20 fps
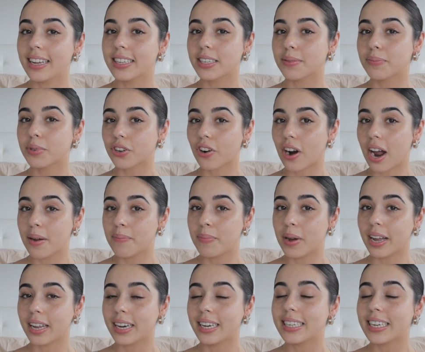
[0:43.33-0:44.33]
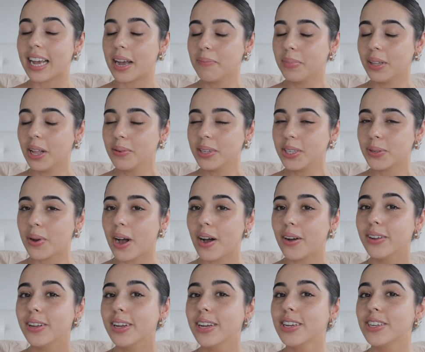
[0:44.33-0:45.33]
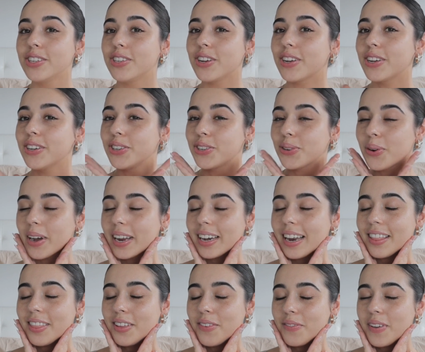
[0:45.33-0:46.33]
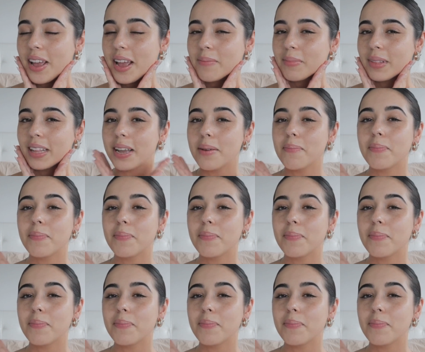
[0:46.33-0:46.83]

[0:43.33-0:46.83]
and subscribe button down below as well so you can join the family.